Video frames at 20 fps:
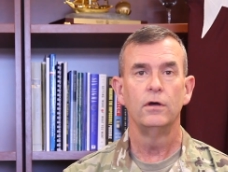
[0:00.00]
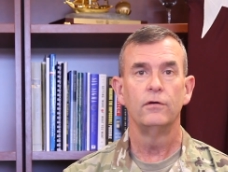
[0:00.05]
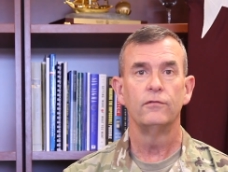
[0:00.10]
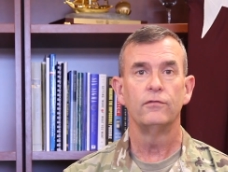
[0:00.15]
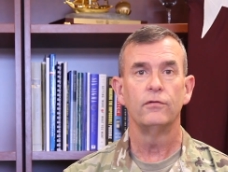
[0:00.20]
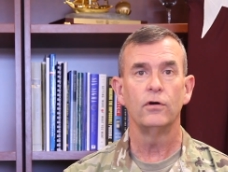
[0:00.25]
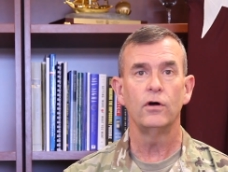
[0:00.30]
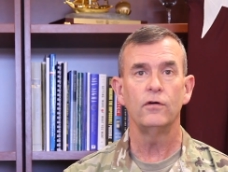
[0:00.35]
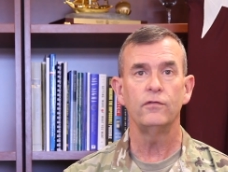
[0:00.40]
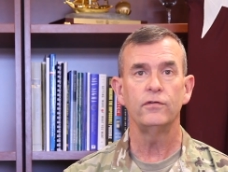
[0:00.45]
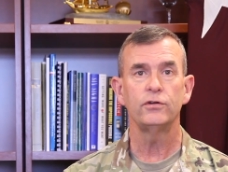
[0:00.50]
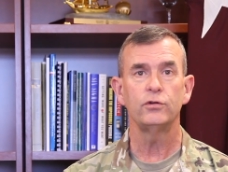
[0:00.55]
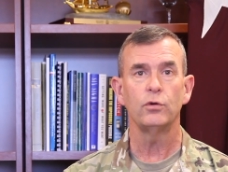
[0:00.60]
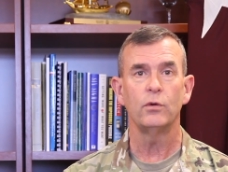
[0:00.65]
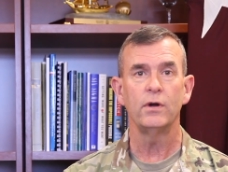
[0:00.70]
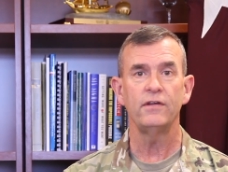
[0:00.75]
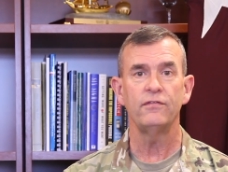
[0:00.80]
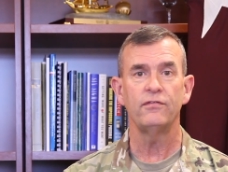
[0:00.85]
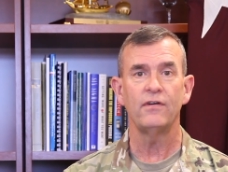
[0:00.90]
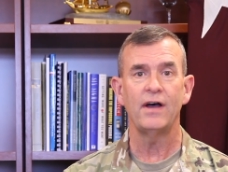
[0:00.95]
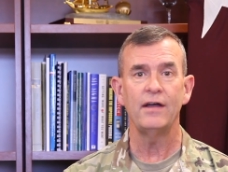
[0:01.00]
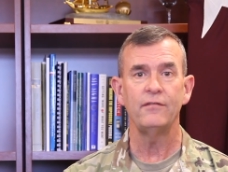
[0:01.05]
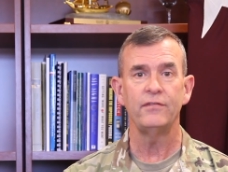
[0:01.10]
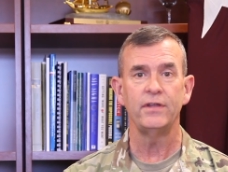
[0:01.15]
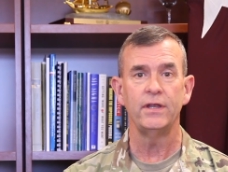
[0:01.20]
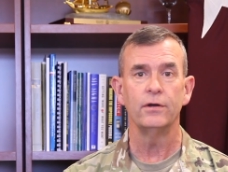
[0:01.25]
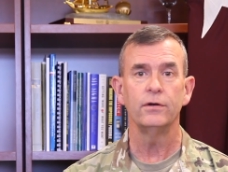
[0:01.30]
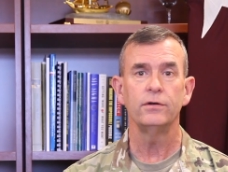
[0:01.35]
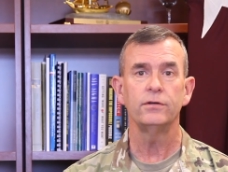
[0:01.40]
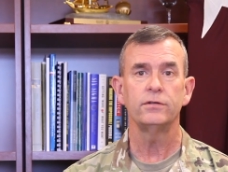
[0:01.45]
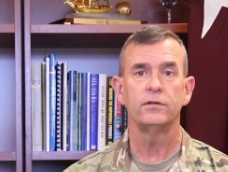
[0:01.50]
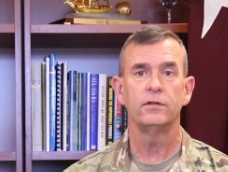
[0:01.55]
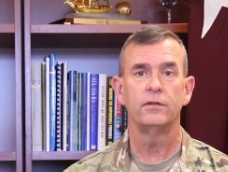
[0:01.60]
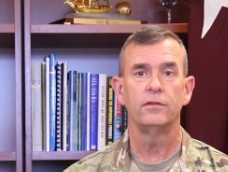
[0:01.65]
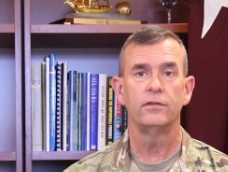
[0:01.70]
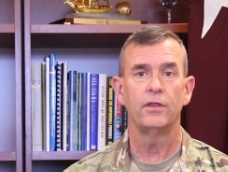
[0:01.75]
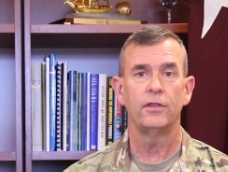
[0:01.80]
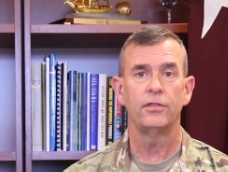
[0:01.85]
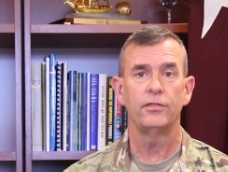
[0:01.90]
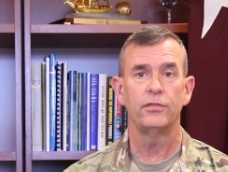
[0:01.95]
For over 25 years,
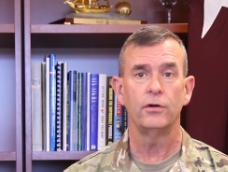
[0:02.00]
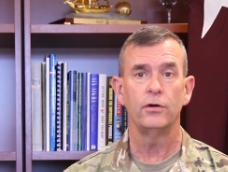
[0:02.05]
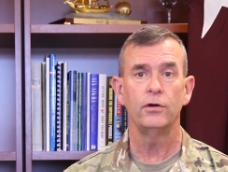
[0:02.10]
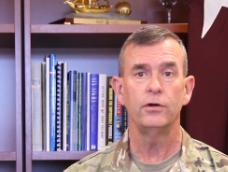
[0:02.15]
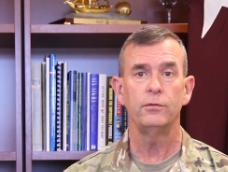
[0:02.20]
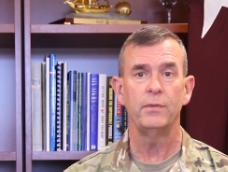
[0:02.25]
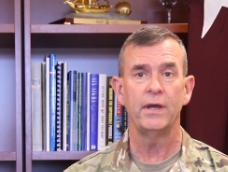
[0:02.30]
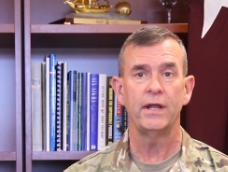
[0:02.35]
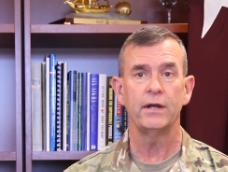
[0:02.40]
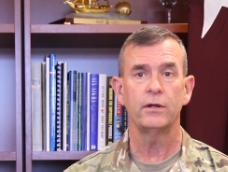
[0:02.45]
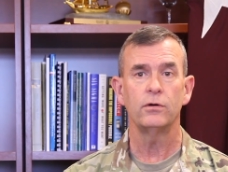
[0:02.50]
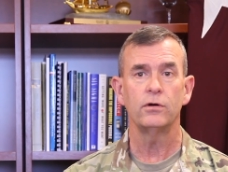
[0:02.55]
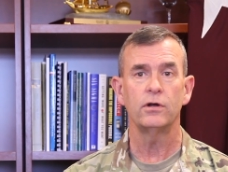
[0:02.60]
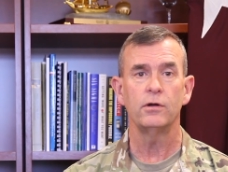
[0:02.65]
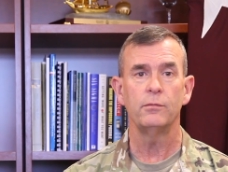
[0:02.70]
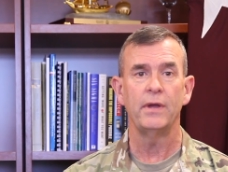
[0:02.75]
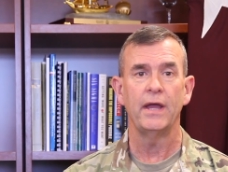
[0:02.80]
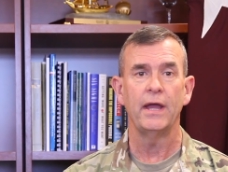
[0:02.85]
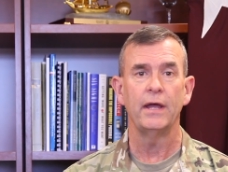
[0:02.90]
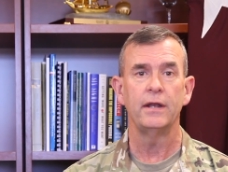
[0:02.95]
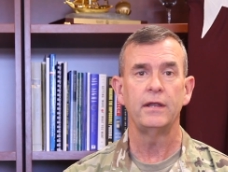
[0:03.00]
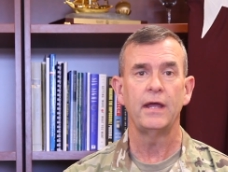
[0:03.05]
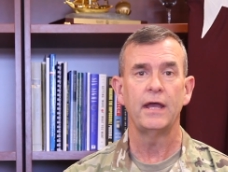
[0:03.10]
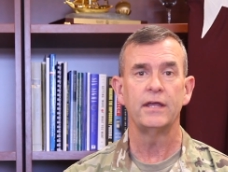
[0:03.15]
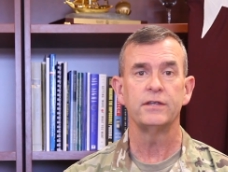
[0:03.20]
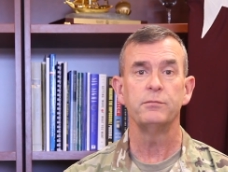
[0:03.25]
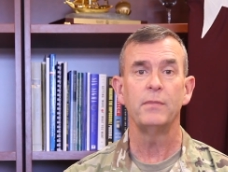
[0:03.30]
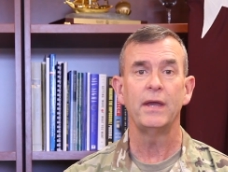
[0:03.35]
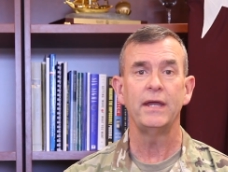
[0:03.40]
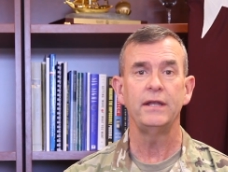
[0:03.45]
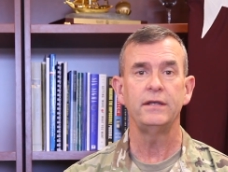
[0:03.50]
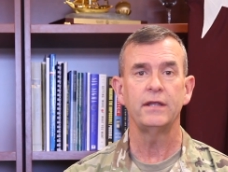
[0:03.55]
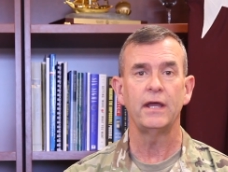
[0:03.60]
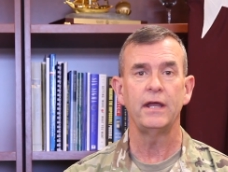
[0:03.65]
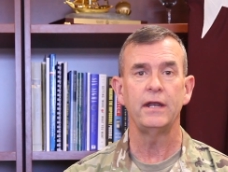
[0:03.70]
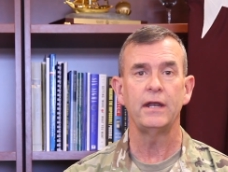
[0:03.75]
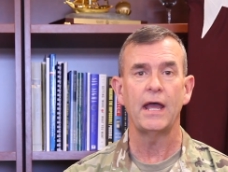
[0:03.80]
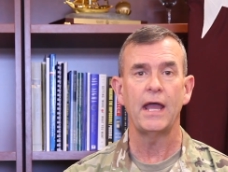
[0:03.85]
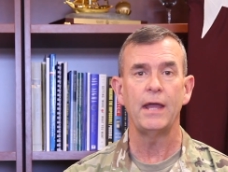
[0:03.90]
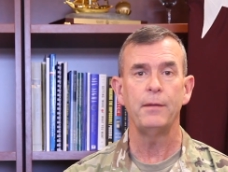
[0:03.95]
the 3rd Medical Command has
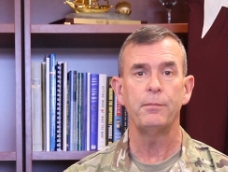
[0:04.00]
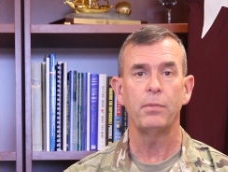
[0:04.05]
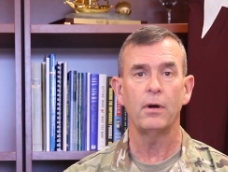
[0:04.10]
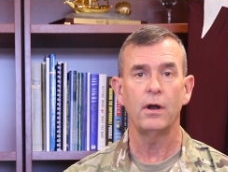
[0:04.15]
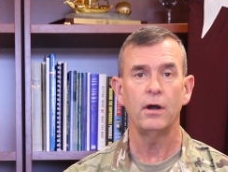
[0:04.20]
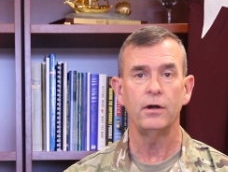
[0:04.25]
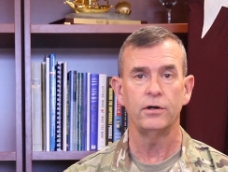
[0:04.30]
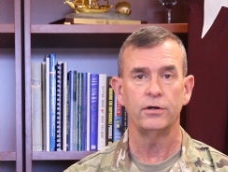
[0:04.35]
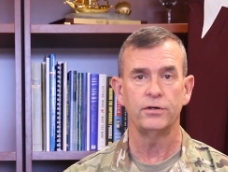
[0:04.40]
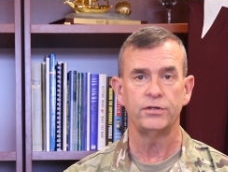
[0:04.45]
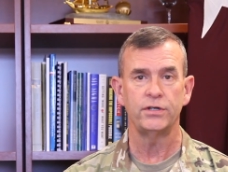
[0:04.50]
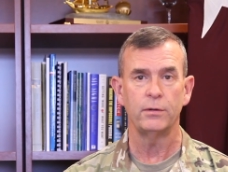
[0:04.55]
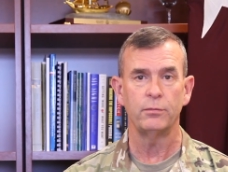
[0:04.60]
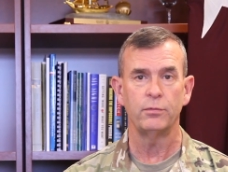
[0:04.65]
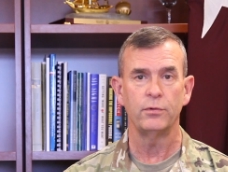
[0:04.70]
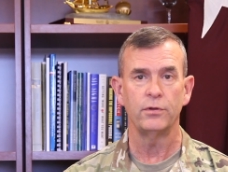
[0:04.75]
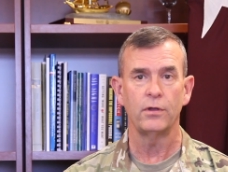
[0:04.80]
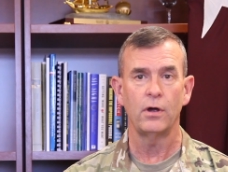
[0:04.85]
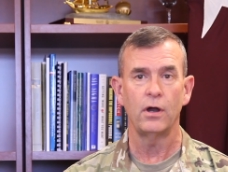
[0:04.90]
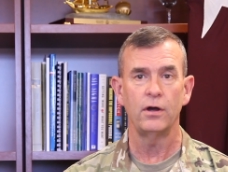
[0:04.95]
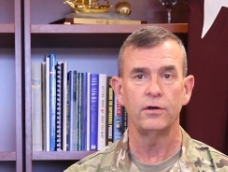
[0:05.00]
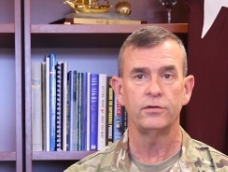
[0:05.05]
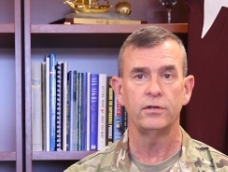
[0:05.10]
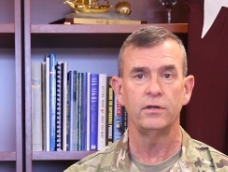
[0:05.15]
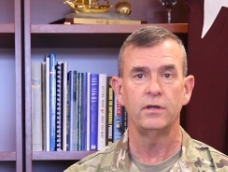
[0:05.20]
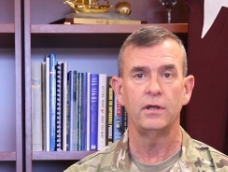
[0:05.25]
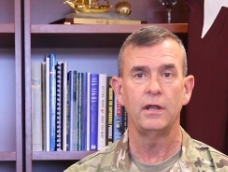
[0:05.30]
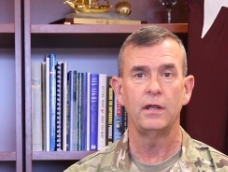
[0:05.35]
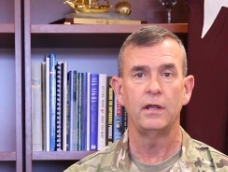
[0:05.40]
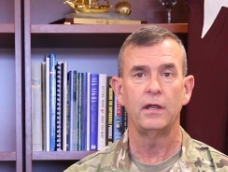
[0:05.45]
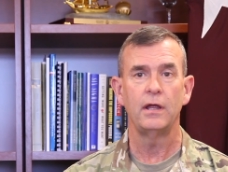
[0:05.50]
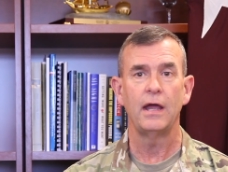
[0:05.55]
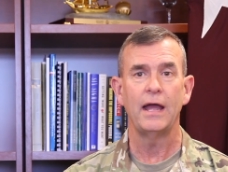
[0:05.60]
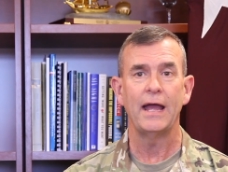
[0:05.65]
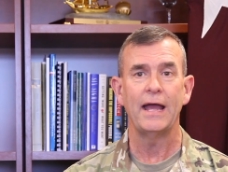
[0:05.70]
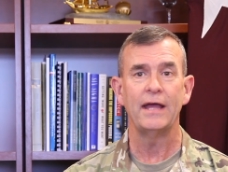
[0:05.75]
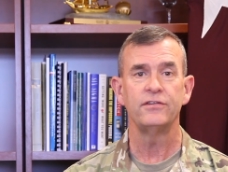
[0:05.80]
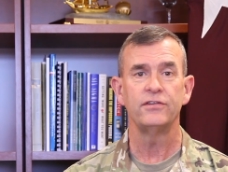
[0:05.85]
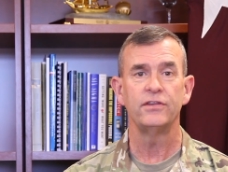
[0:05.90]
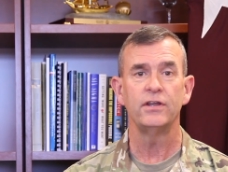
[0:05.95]
maintained a partnership with ARCENT
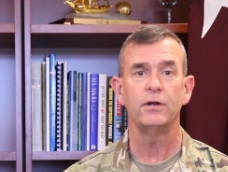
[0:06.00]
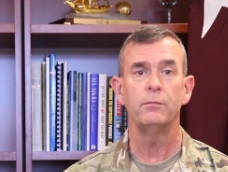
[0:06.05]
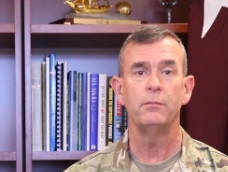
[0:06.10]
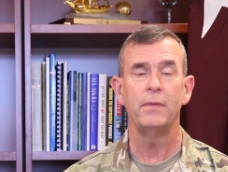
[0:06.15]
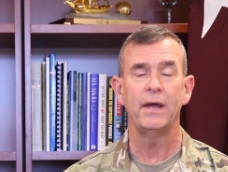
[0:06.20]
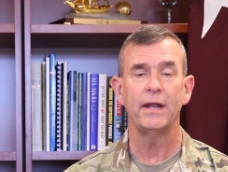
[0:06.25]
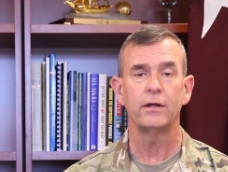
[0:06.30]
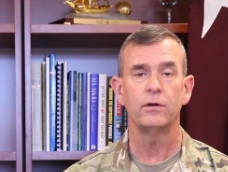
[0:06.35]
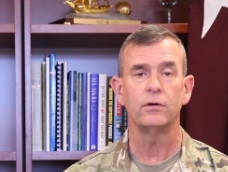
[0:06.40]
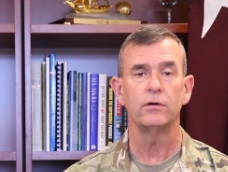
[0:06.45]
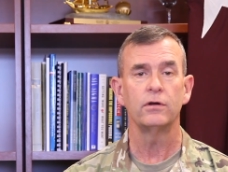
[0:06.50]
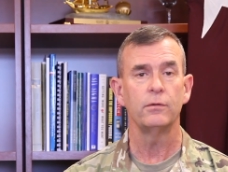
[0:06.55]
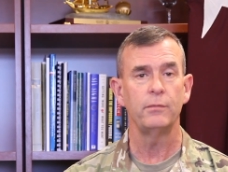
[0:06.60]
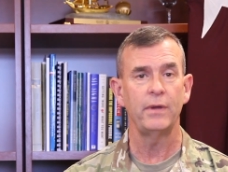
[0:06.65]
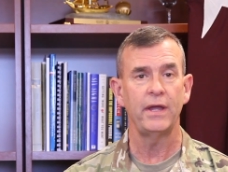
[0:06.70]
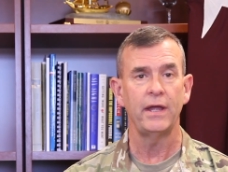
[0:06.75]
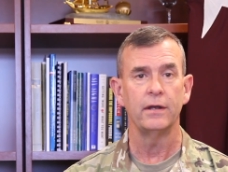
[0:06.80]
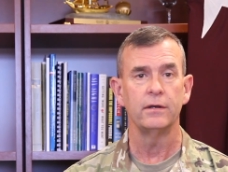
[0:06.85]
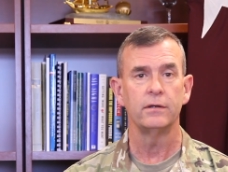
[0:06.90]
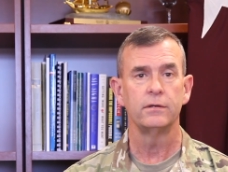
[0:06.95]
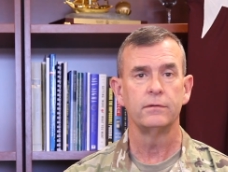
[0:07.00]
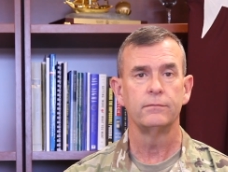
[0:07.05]
as their medical command.